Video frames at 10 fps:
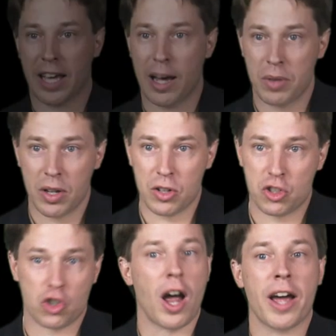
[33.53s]
kept
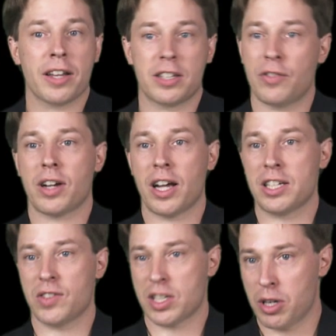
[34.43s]
trying different
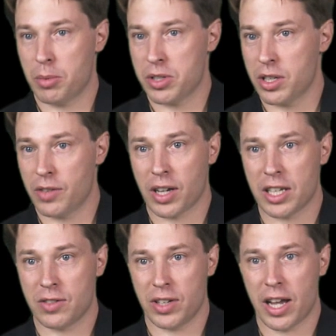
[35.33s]
kinds of experiments and different
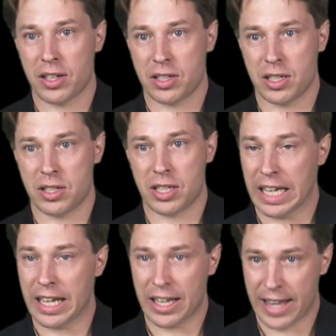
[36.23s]
kinds of analyses to
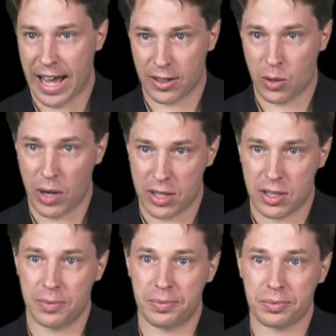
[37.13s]
get at that
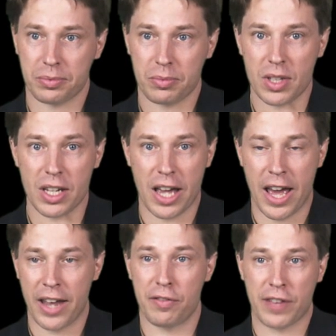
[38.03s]
question,
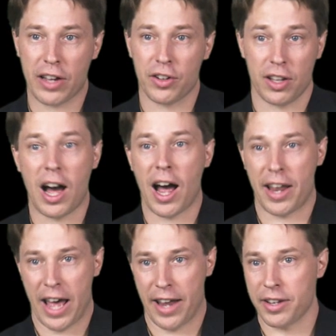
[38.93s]
and failed a lot
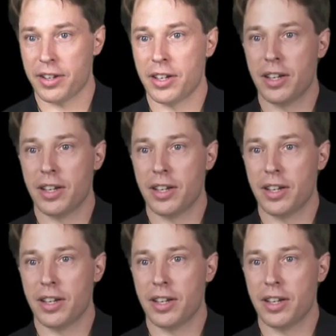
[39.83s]
at it.